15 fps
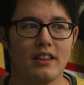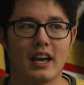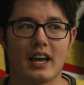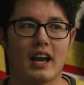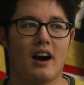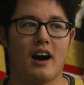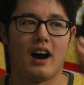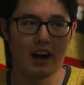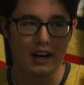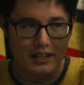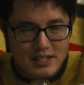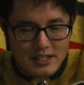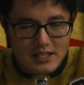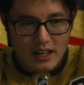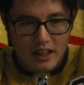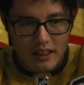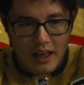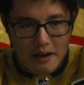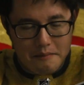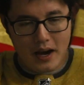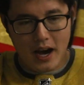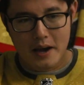Like, uh, just
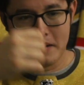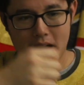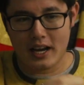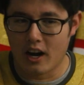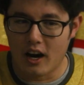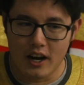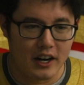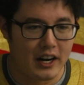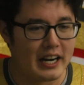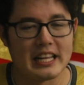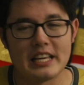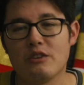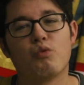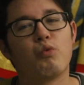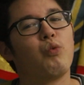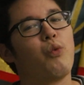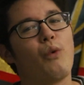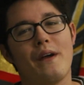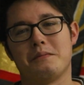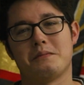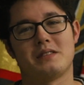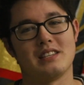left behind by Cotter and he
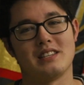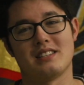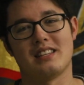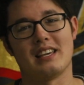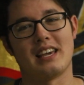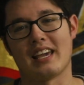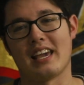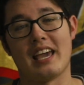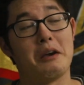rips this thing.